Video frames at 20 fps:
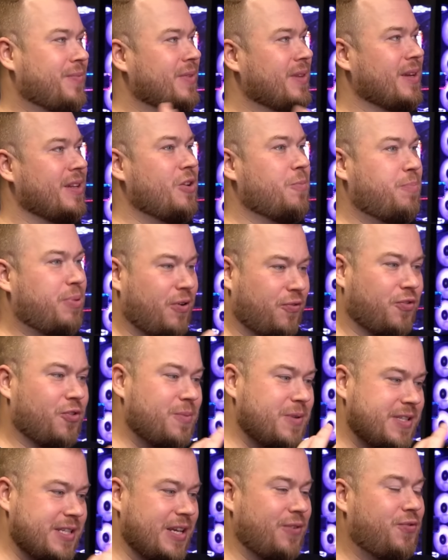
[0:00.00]
the
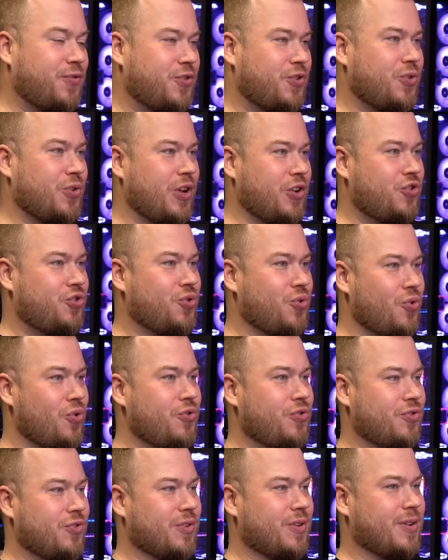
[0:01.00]
performance
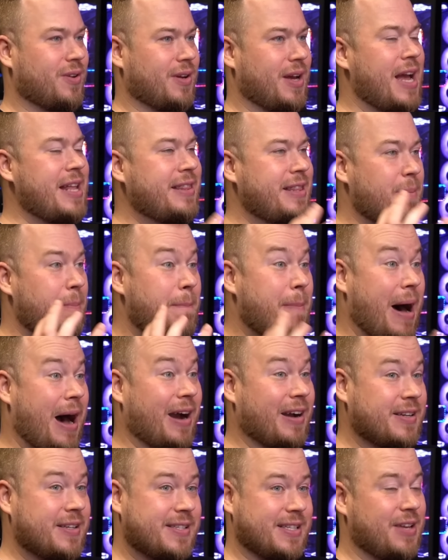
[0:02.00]
issues and the
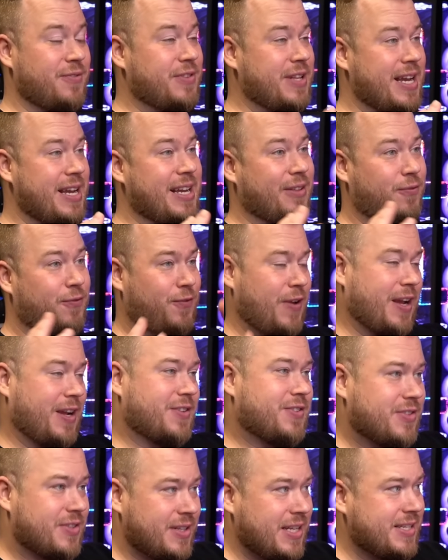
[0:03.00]
bugs, if they get
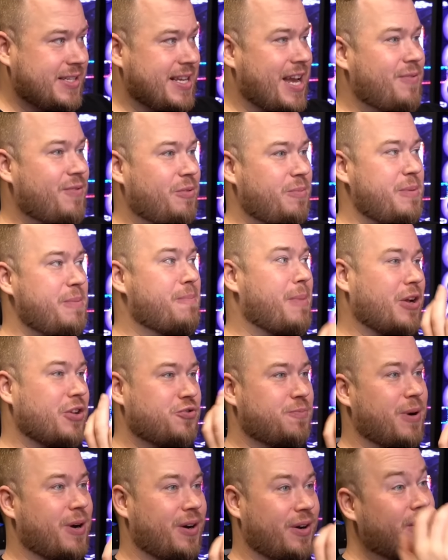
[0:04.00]
fixed, this game will be
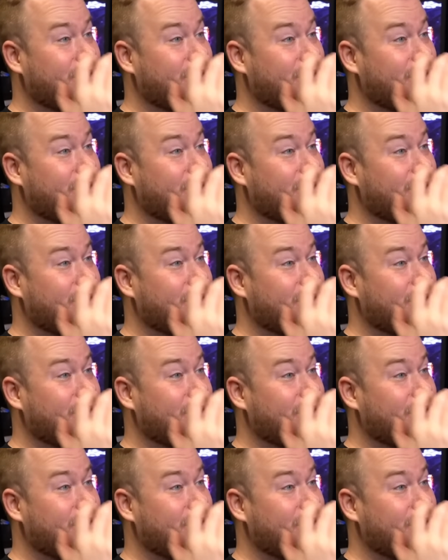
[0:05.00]
much better,